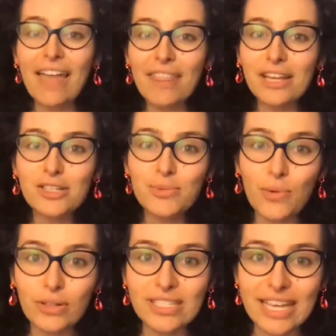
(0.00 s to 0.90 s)
And then
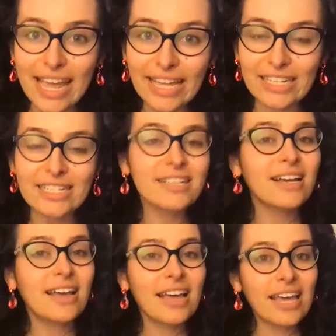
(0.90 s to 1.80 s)
towards the end,
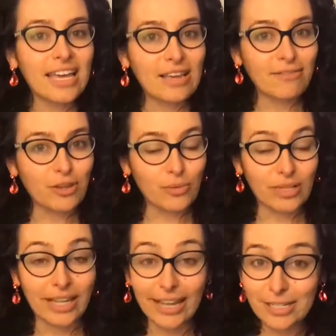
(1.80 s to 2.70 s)
if you would
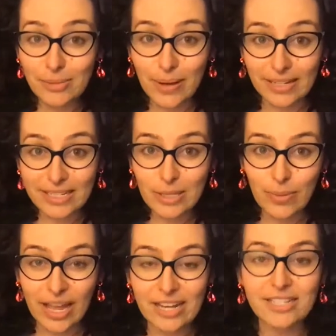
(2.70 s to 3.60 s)
like to
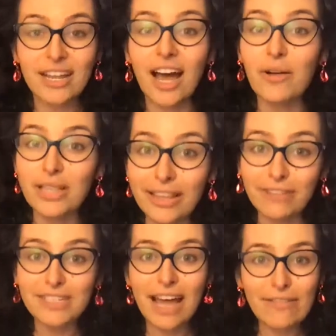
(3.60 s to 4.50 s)
participate, I would
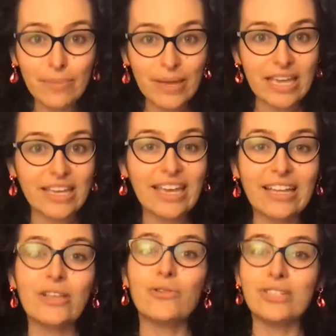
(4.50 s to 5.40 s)
love to have a peek
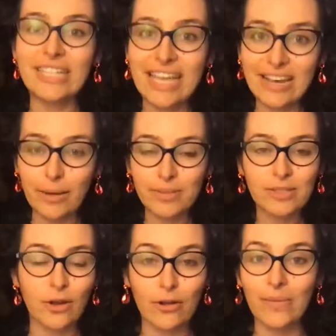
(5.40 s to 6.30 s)
in your teacups.
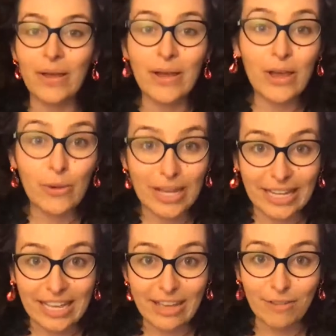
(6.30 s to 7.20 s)
So
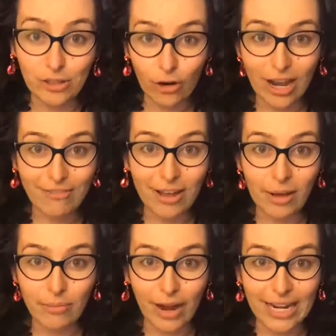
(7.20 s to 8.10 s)
quickly, if you don't have a
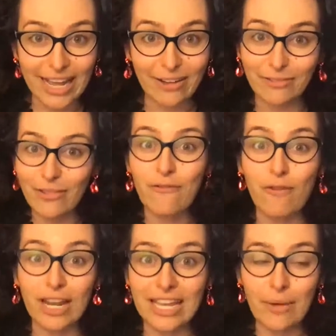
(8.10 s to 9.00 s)
cup right now,
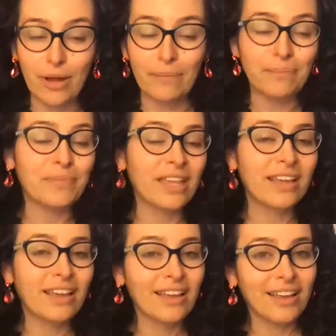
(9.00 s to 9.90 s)
run and get one,
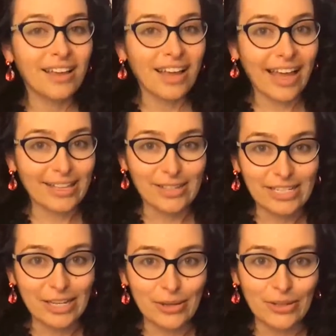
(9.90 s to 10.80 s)
as I
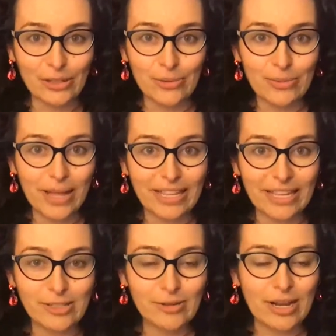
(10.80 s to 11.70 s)
tell you a little bit about the
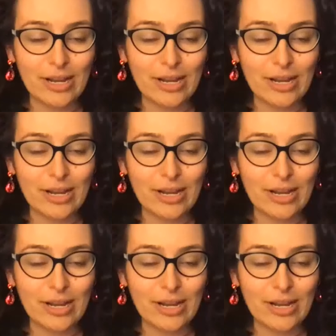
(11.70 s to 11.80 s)
history.